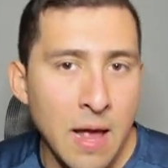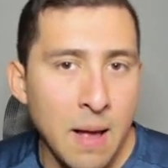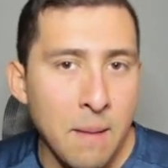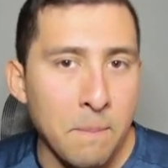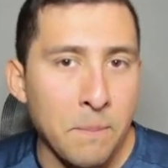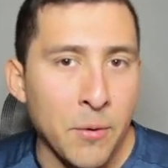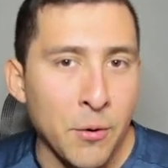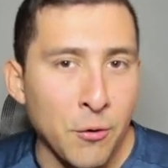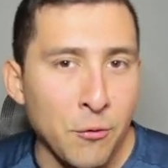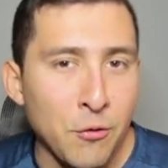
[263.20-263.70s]

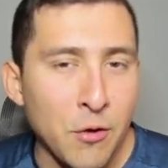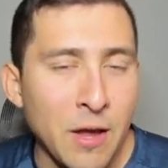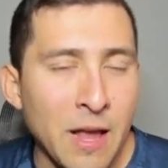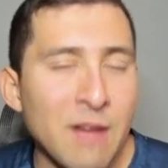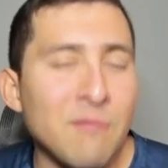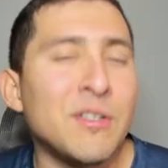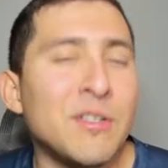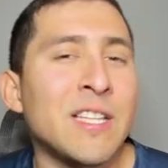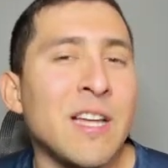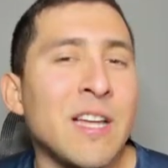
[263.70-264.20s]
but
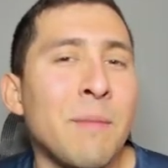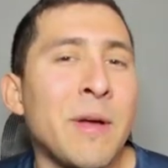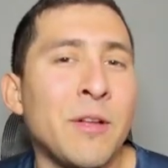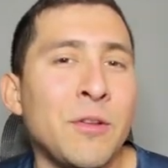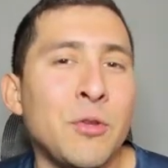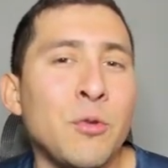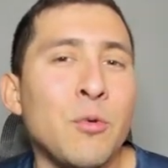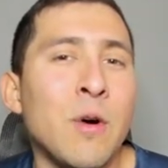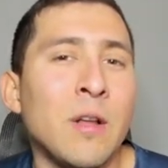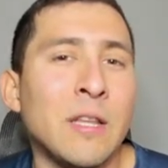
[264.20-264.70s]
every time I
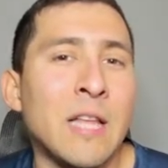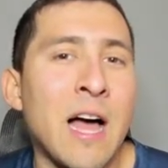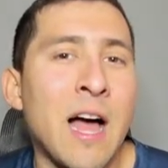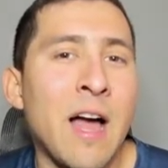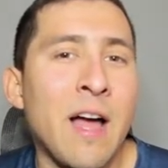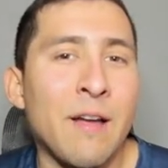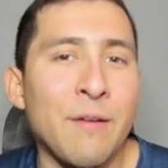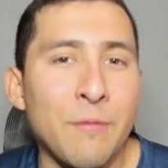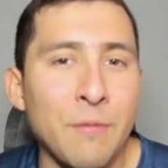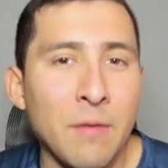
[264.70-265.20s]
do a
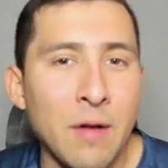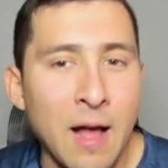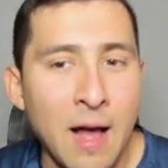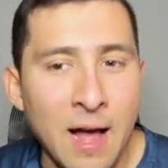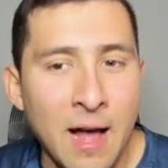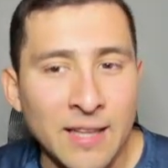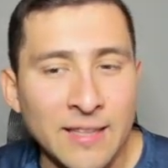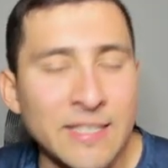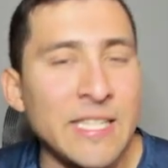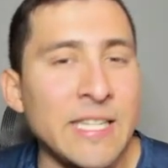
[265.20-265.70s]
live,
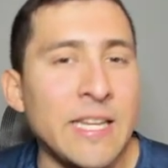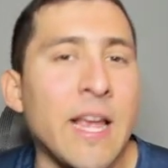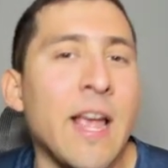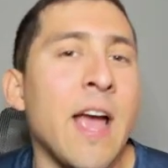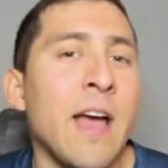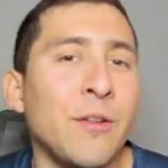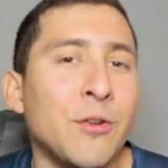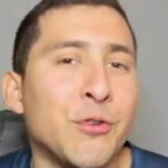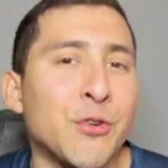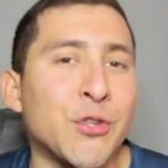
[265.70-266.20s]
at the
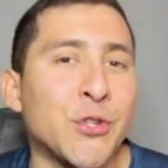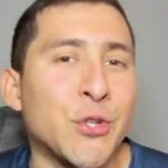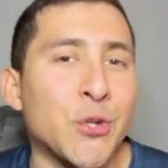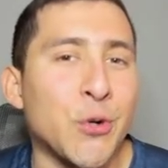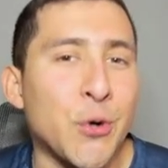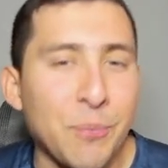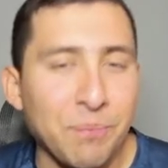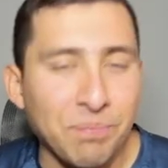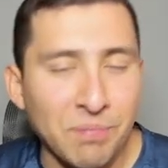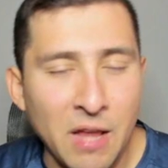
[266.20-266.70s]
end or
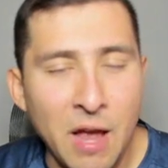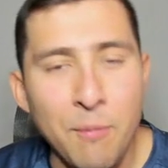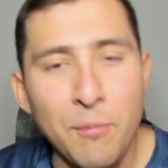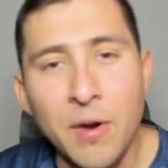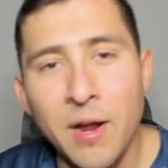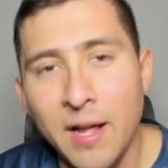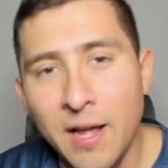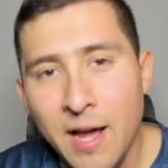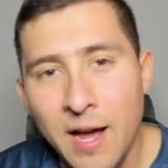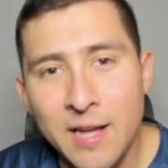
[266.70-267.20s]
so, I'm
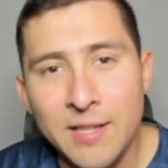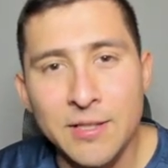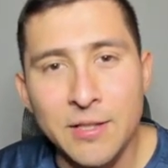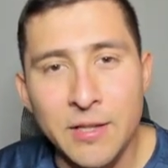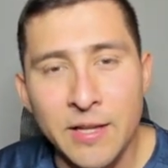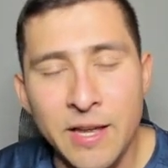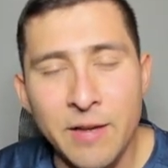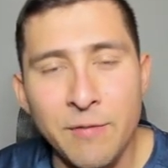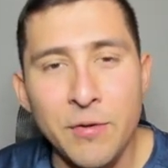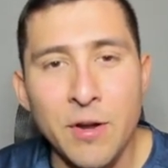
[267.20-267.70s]
gonna, guys,
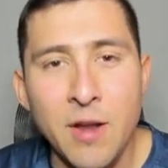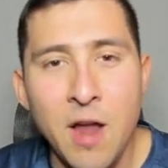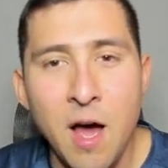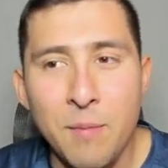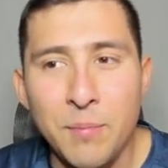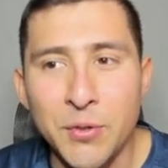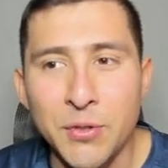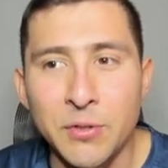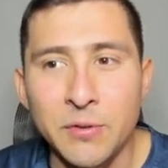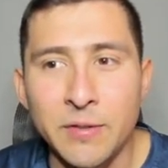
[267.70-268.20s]
give you an
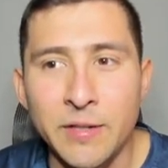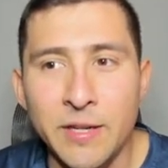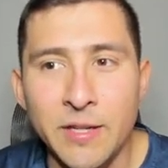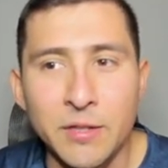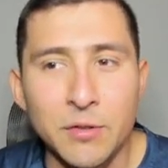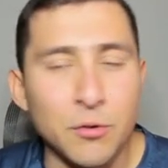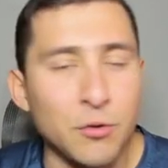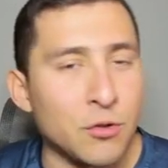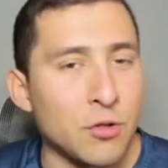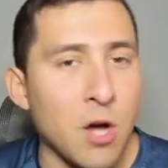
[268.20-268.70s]
opportunity
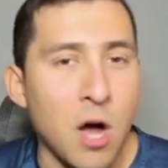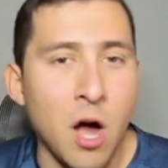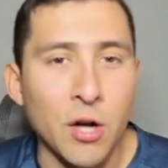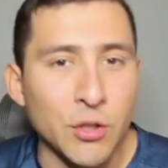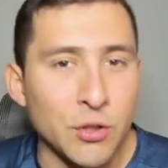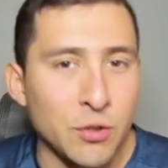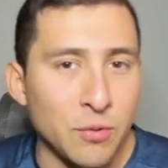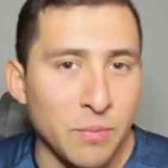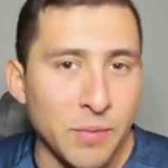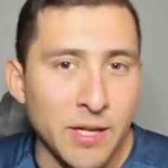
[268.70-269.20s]
to
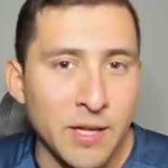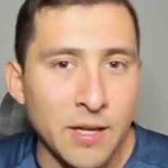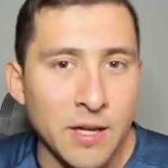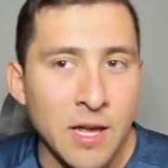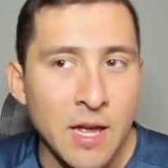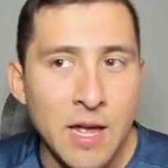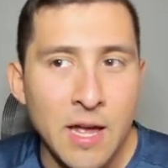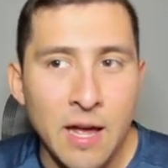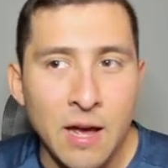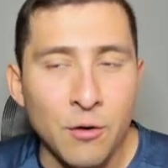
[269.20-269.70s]
talk to me
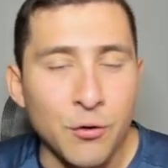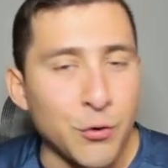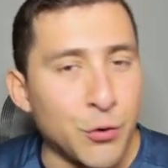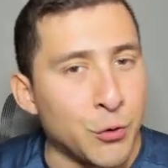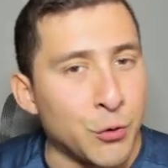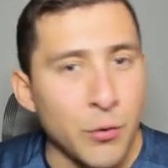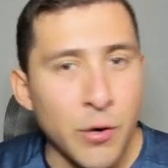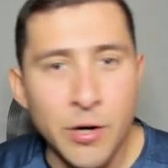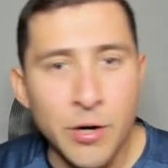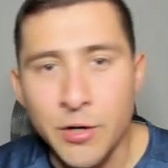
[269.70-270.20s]
on
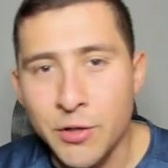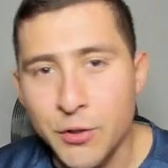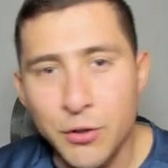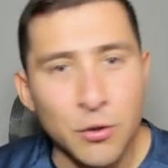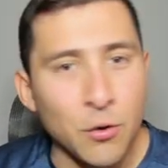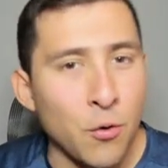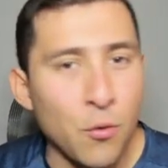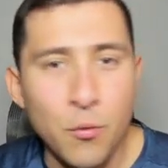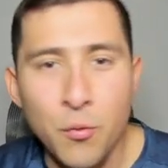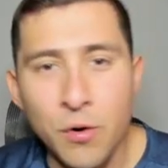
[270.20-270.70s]
Twitter.
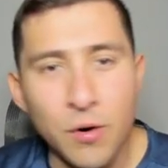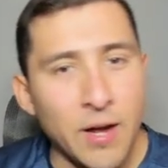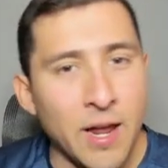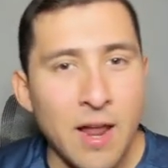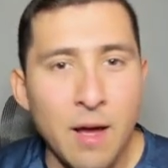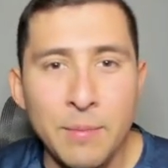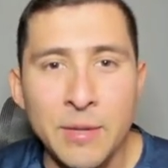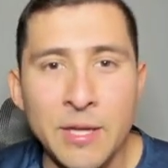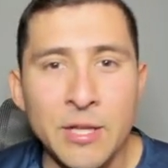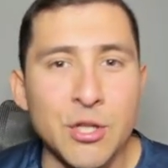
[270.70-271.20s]
So we're
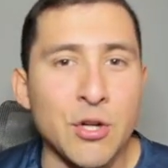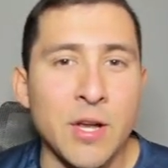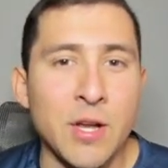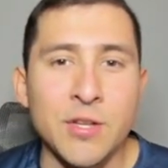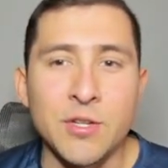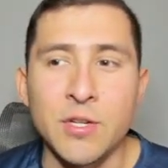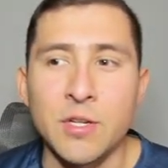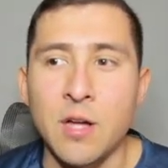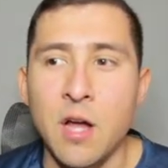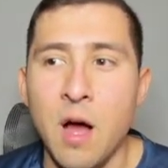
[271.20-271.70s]
gonna be
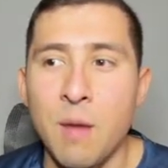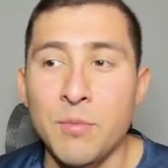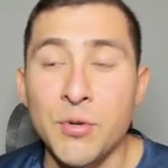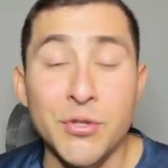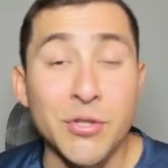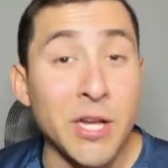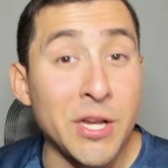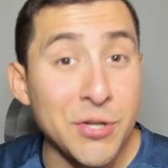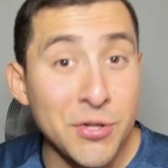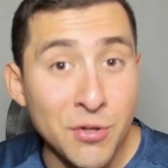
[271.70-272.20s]
changing
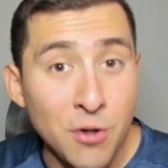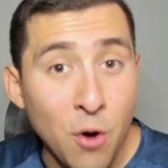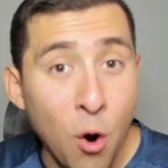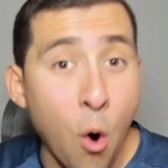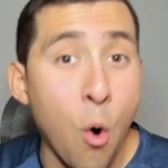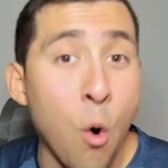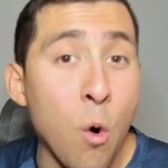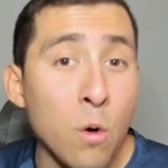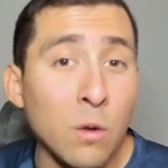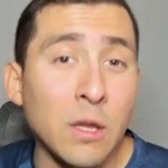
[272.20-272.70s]
conversation
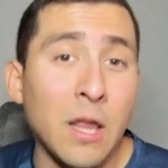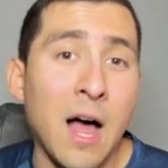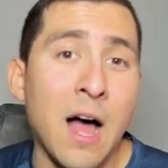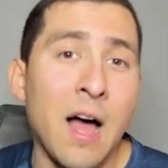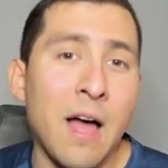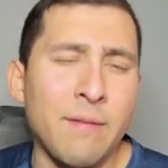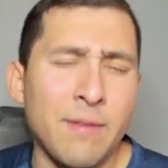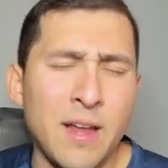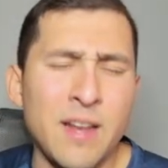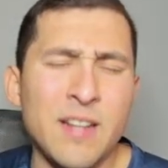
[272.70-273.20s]
all
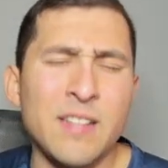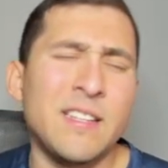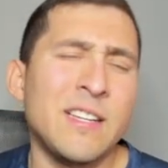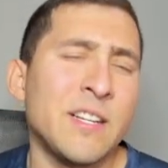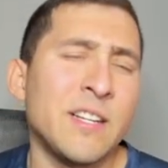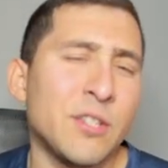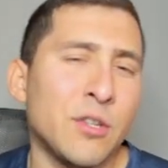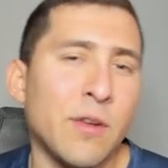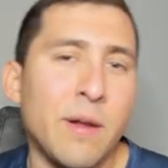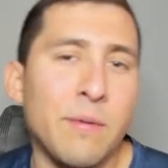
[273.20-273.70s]
live. And I
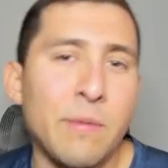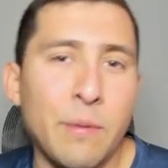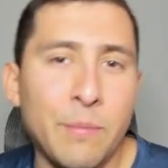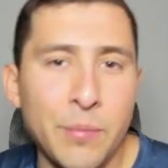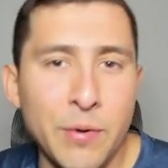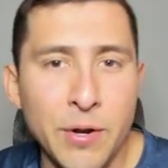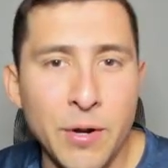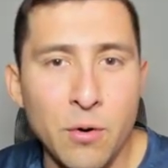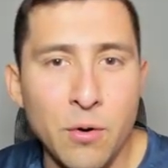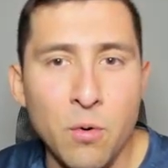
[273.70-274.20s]
think it's gonna be
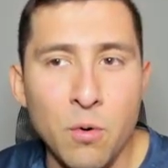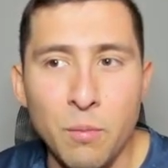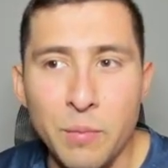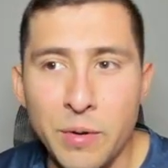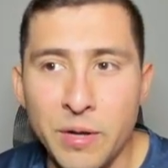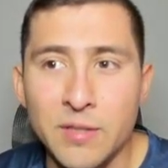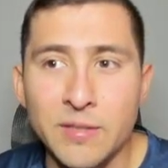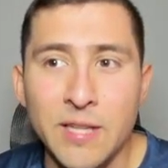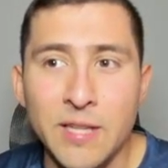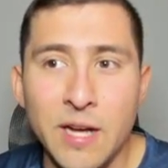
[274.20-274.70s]
pretty cool,
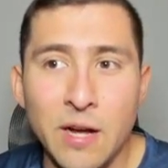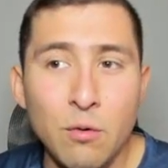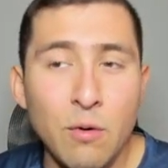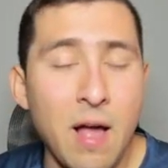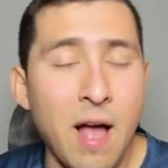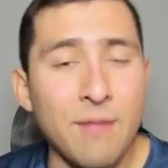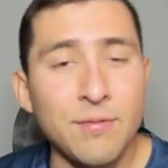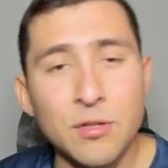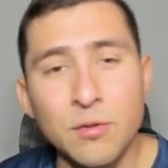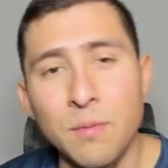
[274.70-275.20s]
because I do
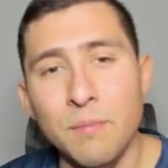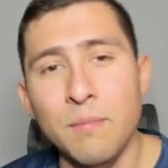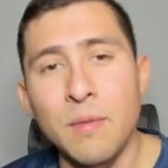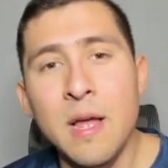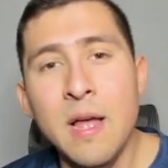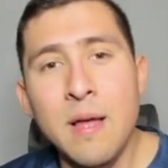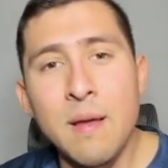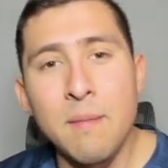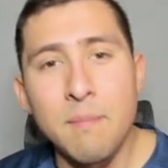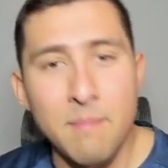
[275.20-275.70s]
have some
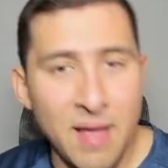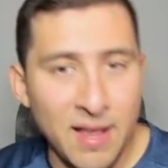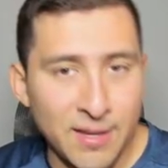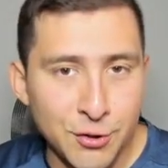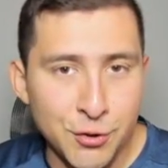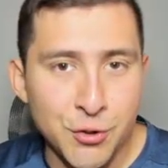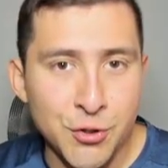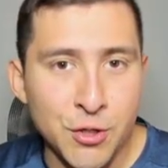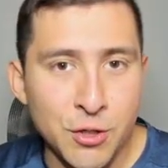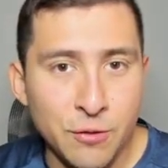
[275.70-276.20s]

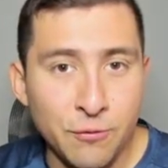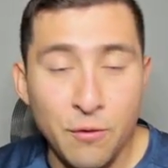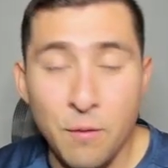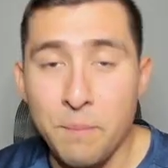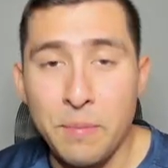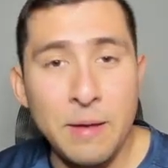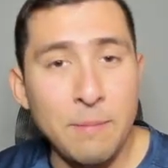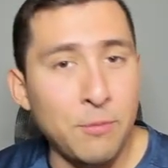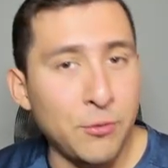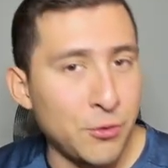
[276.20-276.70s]
messages from
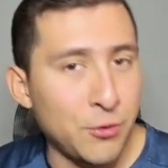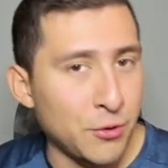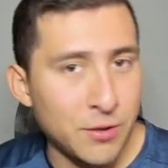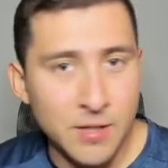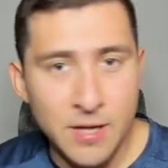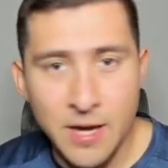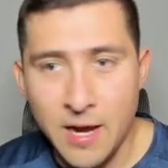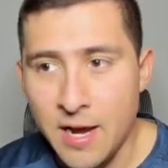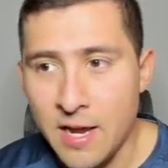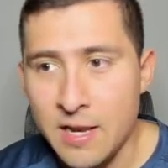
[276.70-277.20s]
people just
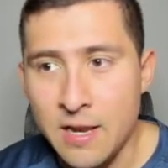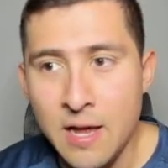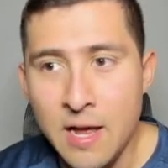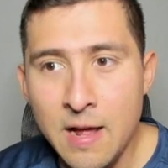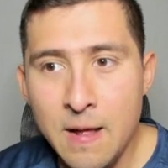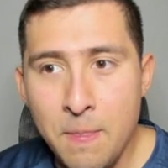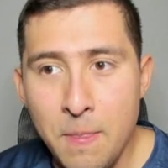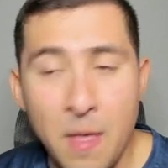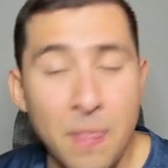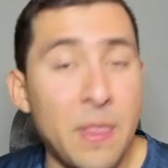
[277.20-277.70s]
saying
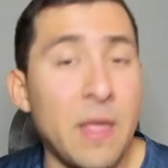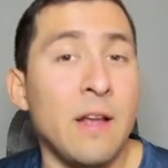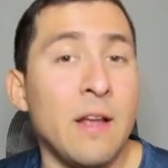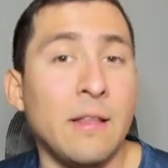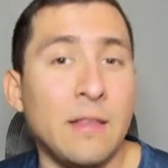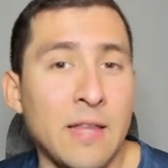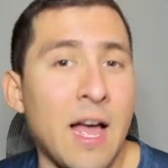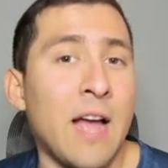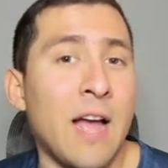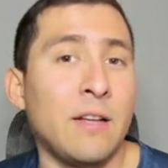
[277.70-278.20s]
that they
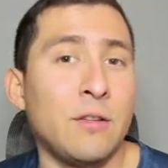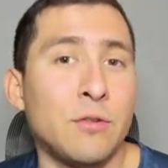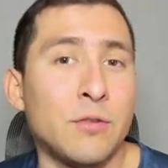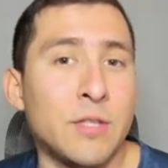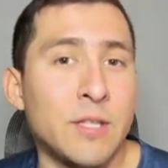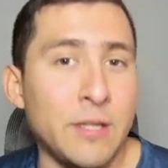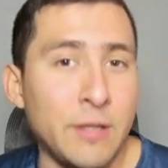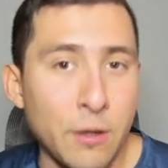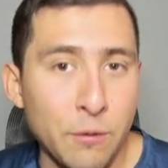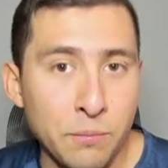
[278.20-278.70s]
like to
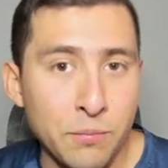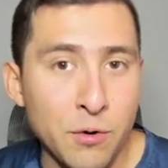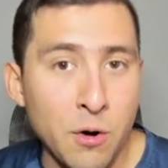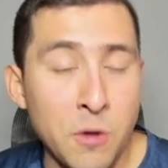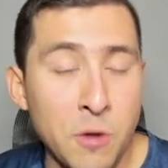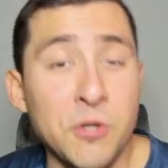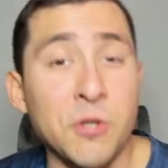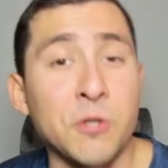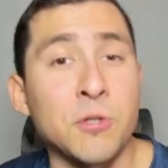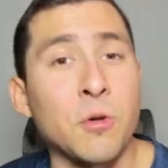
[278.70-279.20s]
see their
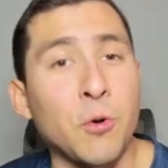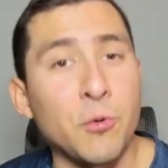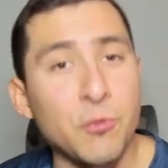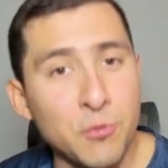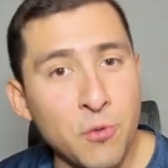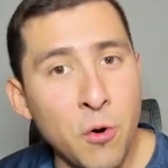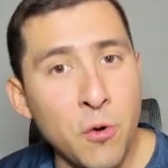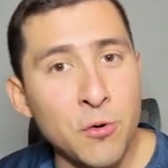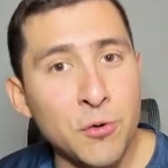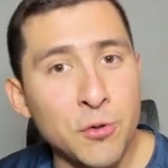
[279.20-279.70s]
projects on
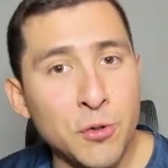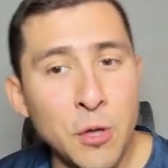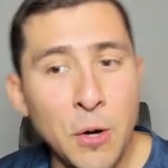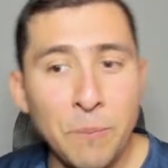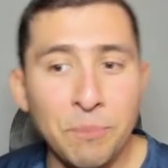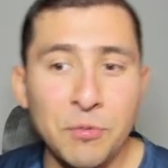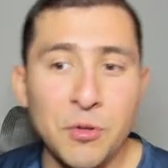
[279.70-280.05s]
CRONOS.